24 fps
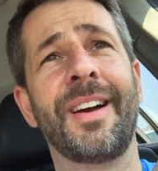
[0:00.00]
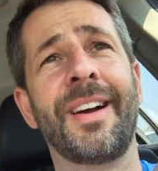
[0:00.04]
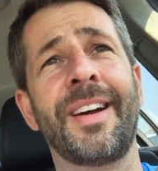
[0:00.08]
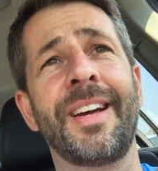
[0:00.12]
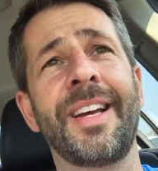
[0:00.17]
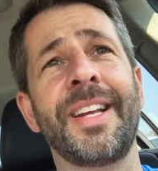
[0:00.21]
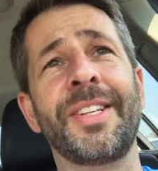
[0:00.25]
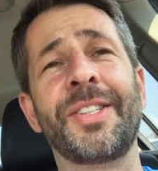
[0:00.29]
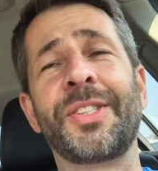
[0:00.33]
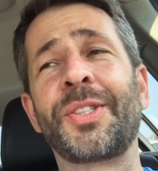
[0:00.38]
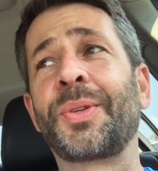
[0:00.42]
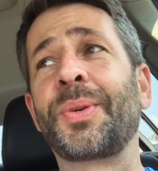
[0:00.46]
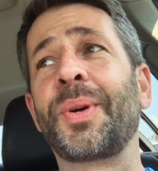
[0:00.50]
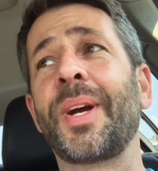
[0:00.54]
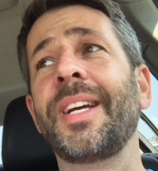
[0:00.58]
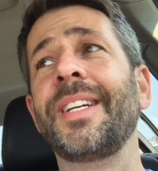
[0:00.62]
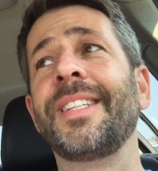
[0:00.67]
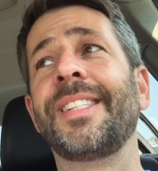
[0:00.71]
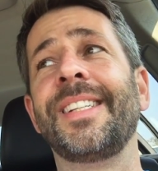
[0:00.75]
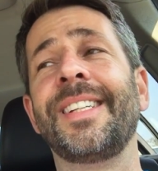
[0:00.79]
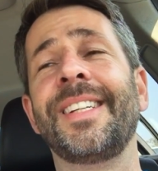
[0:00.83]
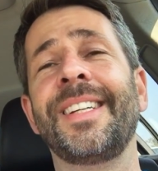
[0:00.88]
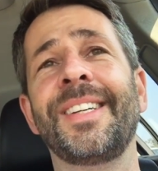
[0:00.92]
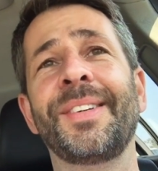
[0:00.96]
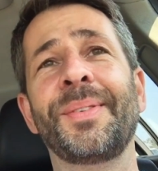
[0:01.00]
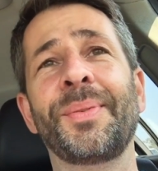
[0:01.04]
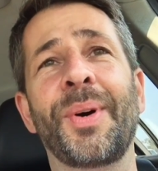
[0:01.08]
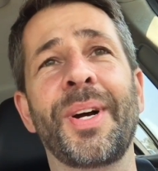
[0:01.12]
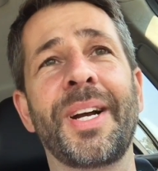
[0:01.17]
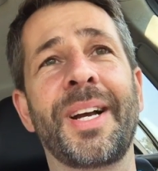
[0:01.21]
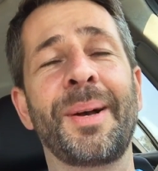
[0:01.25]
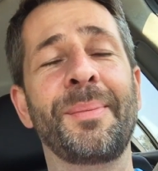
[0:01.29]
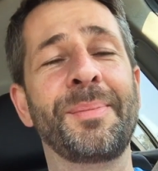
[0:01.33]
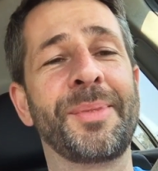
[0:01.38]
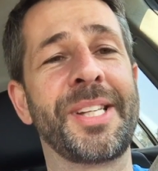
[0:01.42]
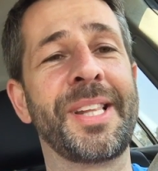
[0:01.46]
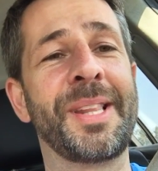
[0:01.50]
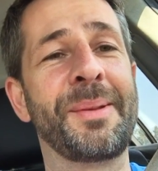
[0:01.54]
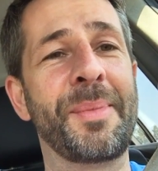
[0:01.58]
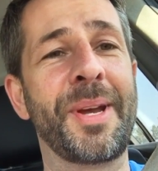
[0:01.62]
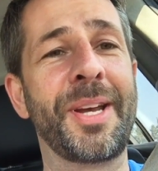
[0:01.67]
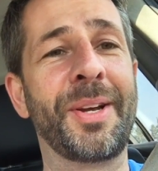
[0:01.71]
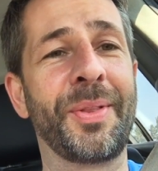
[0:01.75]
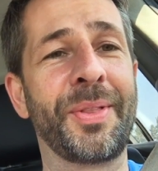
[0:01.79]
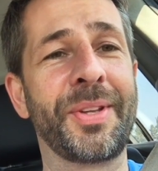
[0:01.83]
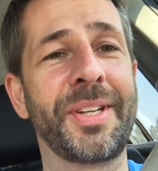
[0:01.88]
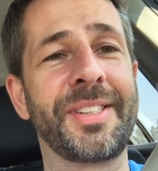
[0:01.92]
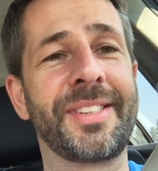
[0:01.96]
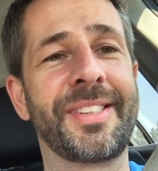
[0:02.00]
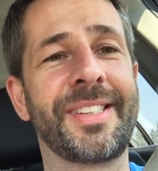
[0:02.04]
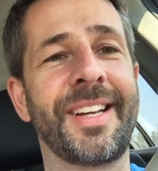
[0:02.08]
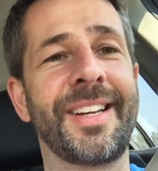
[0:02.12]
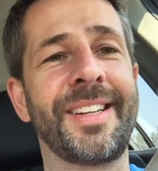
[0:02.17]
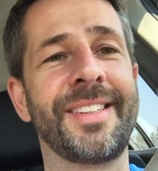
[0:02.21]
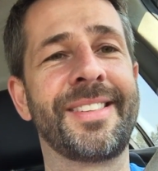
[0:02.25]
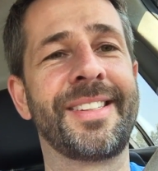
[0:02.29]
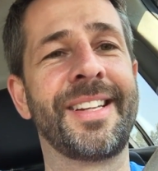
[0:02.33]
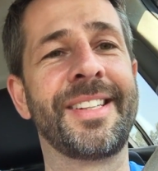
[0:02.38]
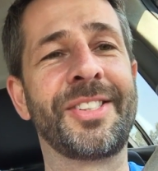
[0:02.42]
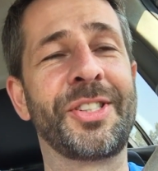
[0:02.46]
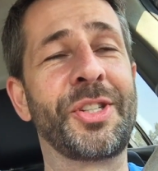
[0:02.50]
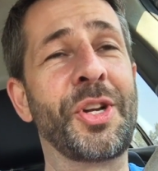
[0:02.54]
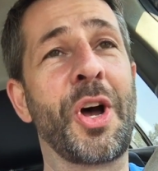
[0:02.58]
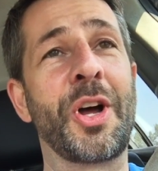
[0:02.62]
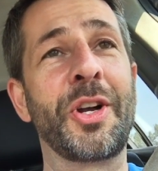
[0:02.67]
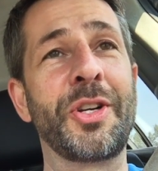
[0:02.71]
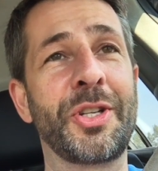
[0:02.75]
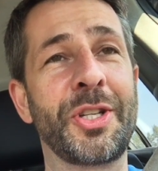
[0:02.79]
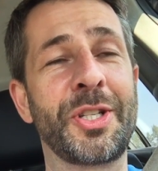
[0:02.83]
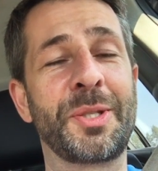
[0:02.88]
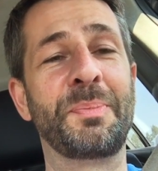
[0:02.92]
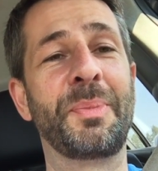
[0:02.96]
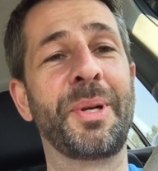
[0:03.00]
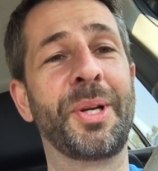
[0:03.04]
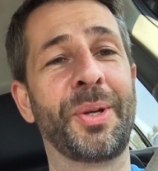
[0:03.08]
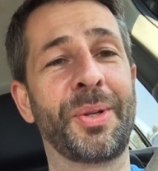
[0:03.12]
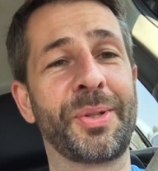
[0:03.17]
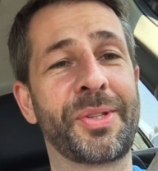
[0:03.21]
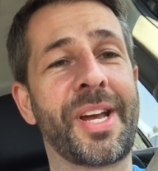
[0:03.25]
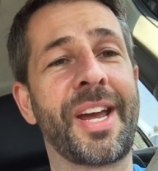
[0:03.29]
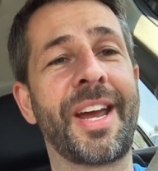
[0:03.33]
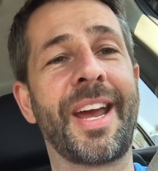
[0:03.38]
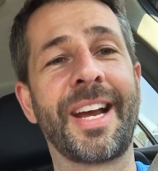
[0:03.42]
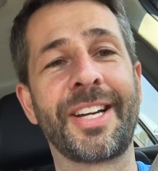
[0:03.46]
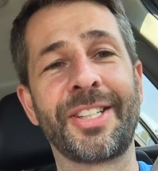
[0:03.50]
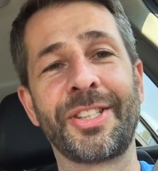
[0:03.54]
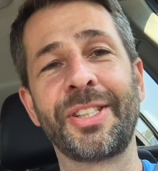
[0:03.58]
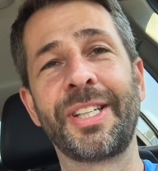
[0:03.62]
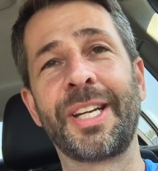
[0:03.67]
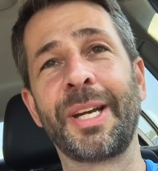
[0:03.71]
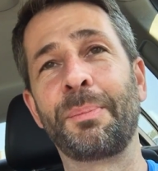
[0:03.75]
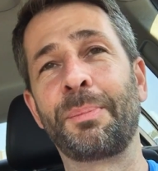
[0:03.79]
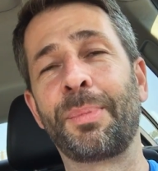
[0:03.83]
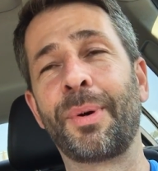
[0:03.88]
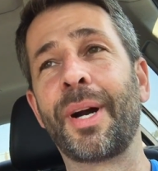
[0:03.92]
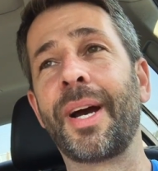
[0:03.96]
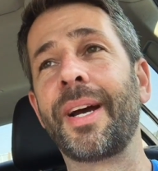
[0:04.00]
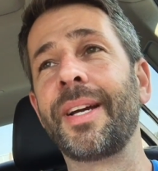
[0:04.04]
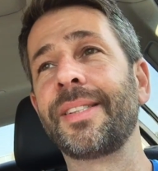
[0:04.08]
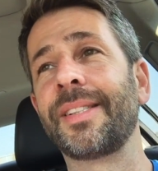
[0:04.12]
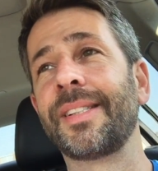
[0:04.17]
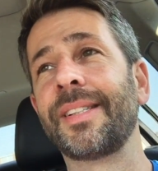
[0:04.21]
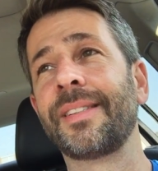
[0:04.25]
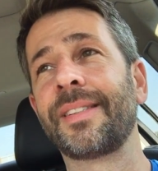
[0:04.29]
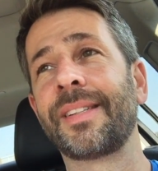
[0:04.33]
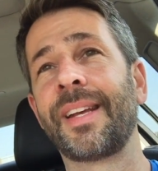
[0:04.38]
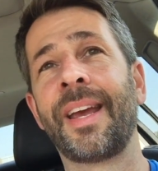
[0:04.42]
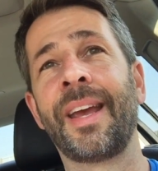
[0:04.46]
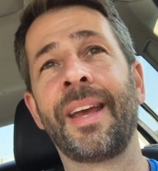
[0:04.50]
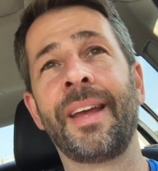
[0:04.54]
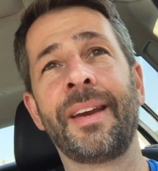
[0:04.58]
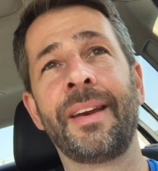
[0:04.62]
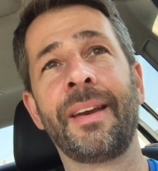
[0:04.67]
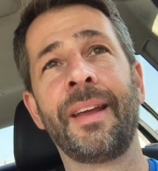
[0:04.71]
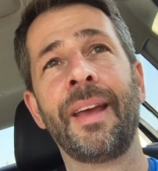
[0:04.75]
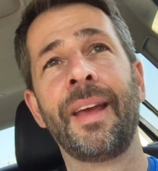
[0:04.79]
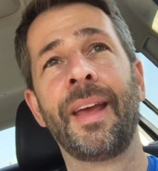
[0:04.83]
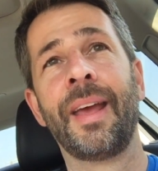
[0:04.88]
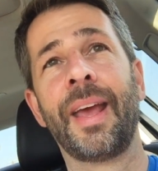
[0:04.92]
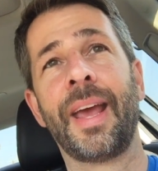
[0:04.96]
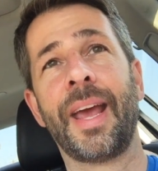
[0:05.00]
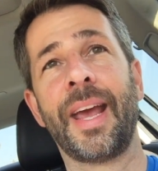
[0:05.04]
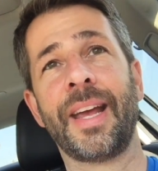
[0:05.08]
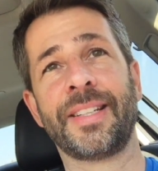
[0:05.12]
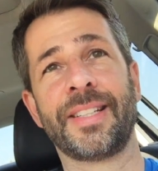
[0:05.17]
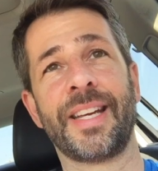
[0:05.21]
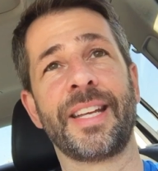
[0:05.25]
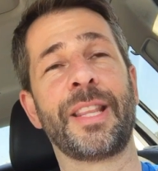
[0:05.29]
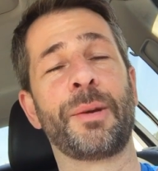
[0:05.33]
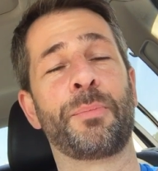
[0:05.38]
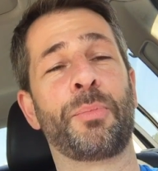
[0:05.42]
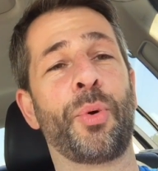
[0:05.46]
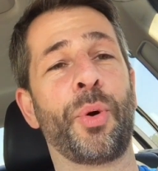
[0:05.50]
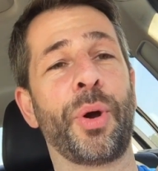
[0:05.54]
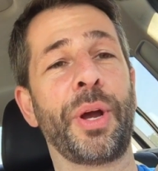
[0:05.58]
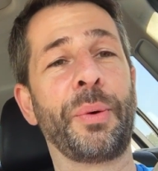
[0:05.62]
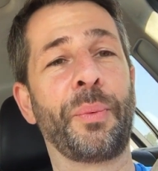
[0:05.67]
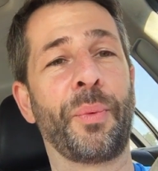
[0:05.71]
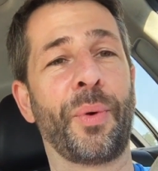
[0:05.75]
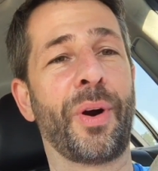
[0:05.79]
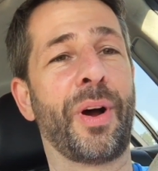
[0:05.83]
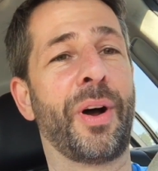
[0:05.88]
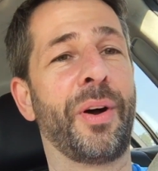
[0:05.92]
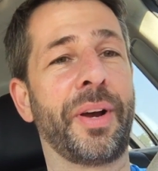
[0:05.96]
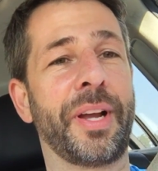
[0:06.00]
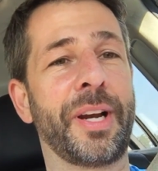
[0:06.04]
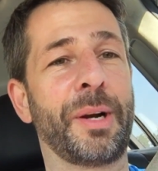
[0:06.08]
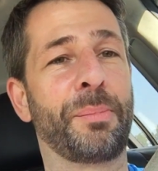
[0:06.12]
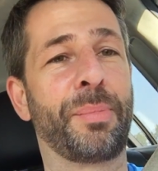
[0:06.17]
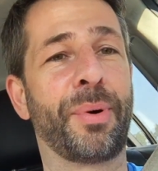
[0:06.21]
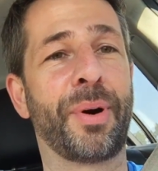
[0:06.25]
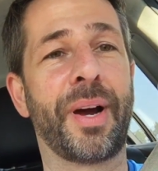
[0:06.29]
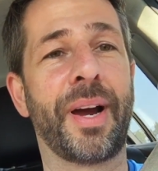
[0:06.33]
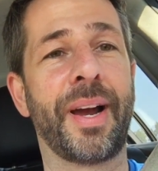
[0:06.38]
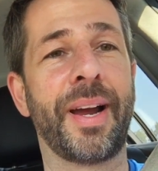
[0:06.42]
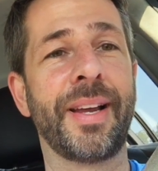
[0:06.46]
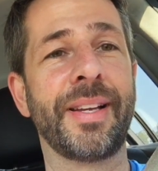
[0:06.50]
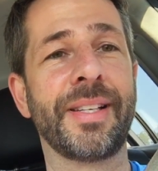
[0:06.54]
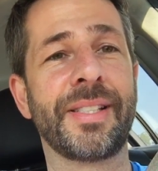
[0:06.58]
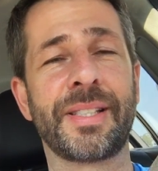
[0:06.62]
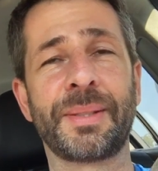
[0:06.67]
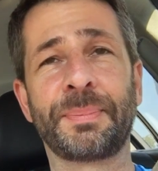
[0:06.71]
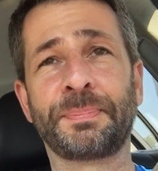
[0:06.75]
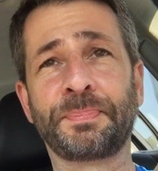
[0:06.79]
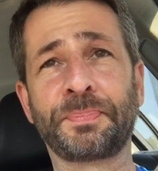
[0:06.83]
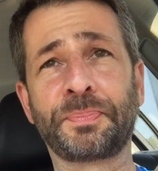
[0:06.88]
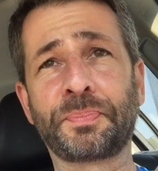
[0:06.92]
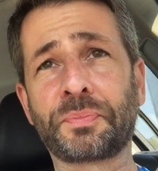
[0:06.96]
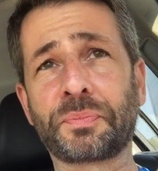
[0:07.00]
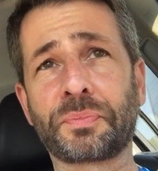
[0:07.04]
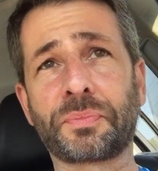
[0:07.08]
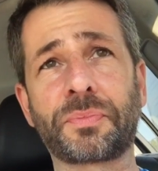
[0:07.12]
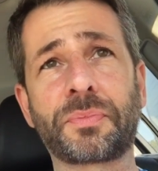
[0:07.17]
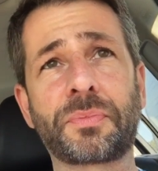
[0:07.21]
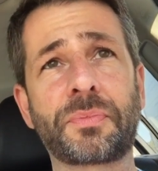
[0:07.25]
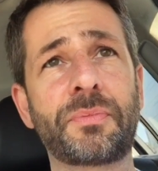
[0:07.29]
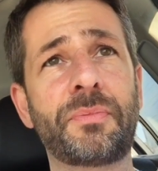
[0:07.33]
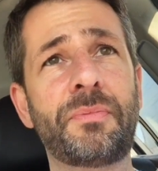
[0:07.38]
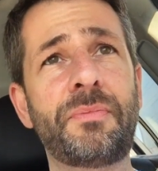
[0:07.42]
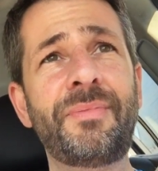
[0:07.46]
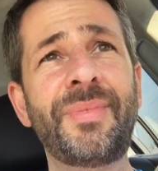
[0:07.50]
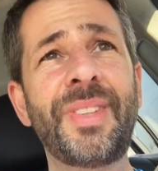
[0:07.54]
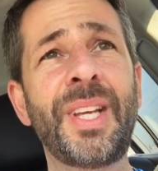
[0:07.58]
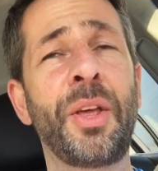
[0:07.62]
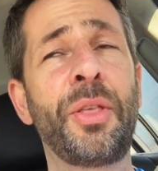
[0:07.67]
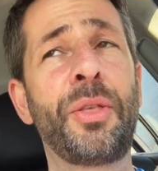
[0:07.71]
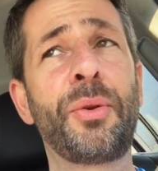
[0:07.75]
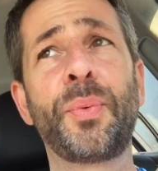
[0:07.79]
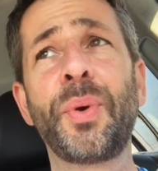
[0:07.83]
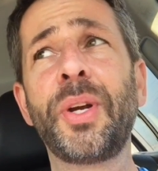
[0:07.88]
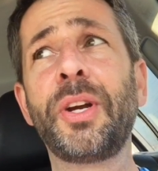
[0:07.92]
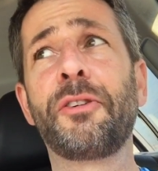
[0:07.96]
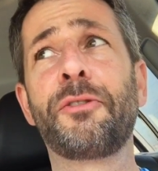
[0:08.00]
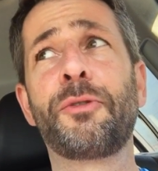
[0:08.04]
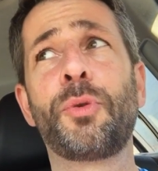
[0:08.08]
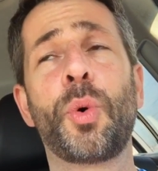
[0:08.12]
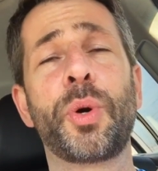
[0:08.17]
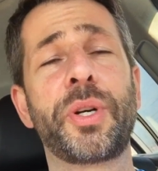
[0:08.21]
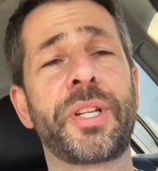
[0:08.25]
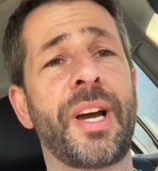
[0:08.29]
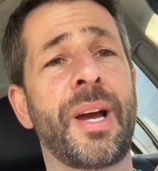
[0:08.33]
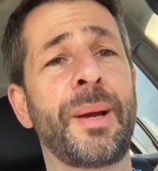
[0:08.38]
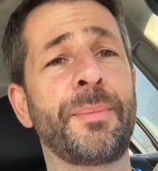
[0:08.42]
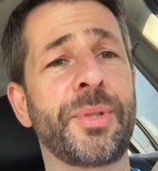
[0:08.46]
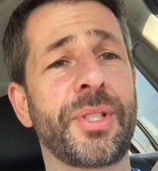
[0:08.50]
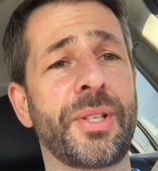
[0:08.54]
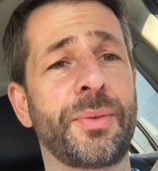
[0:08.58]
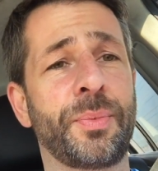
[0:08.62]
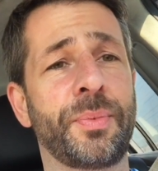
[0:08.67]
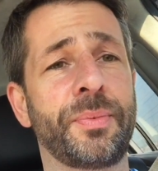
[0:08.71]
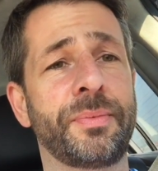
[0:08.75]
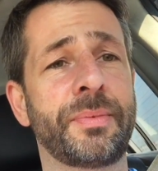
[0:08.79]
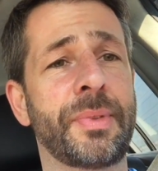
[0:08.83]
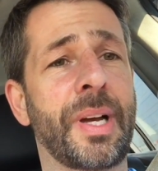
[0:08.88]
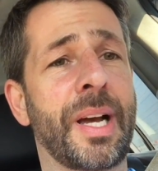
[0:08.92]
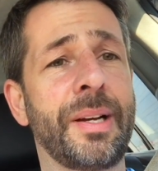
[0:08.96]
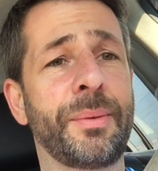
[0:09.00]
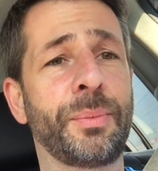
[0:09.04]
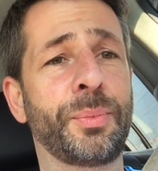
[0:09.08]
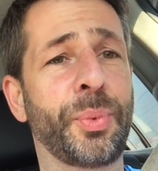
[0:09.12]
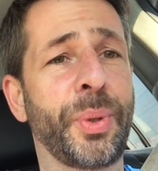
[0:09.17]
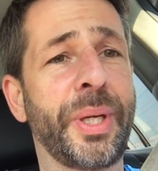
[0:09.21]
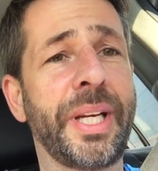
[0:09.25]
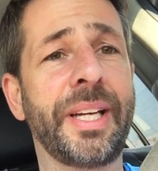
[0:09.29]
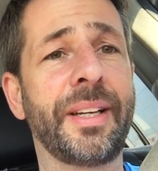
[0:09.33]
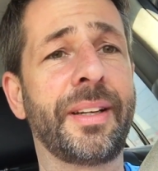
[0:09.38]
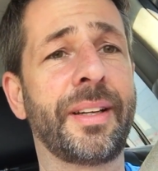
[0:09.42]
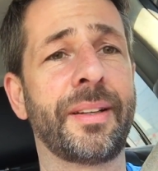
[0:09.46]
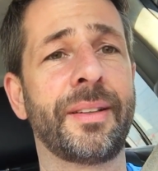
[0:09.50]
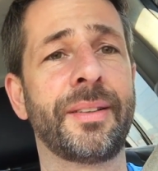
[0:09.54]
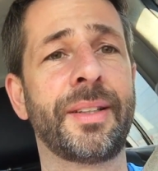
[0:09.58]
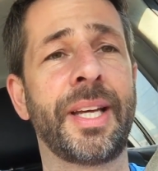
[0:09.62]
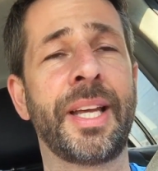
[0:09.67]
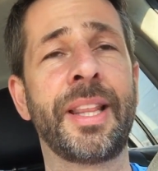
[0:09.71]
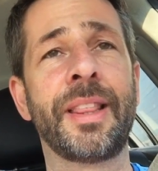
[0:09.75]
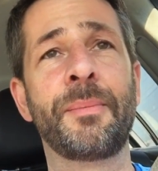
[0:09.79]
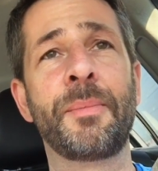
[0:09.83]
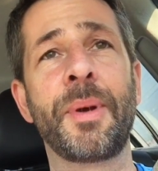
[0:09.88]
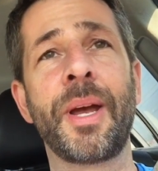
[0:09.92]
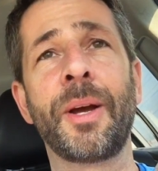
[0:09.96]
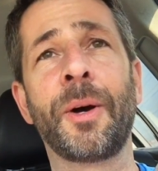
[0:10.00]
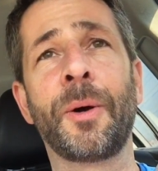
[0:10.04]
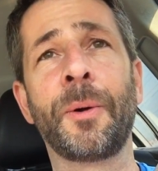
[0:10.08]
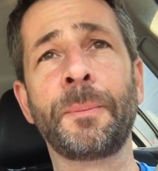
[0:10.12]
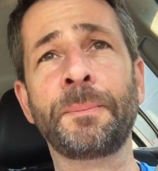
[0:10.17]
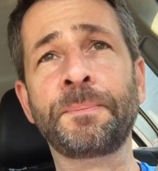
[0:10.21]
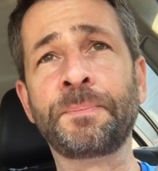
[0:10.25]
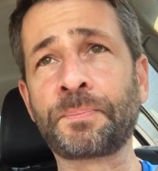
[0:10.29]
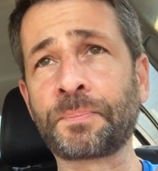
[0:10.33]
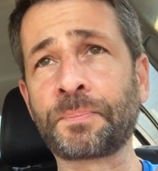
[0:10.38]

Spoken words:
It's crazy what comes in the mail these days. It's not just bills. I actually get prizes, and it's at the point where I'll get a prize 3 or 4 times a week in the mail.